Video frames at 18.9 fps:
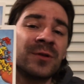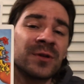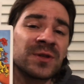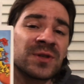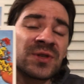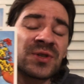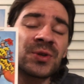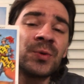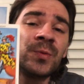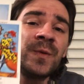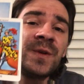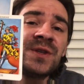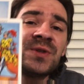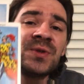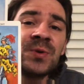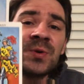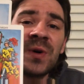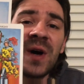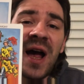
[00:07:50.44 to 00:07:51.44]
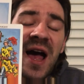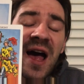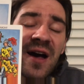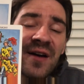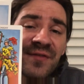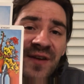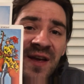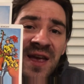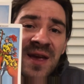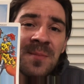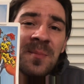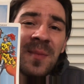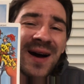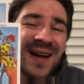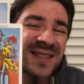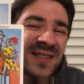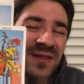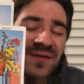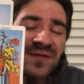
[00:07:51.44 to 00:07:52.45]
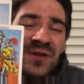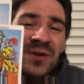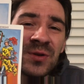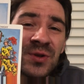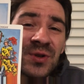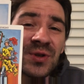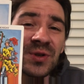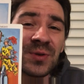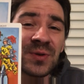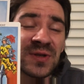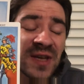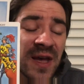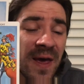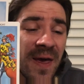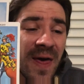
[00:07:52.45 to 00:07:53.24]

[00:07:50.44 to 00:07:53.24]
Wands. So we do have a passive neutrals,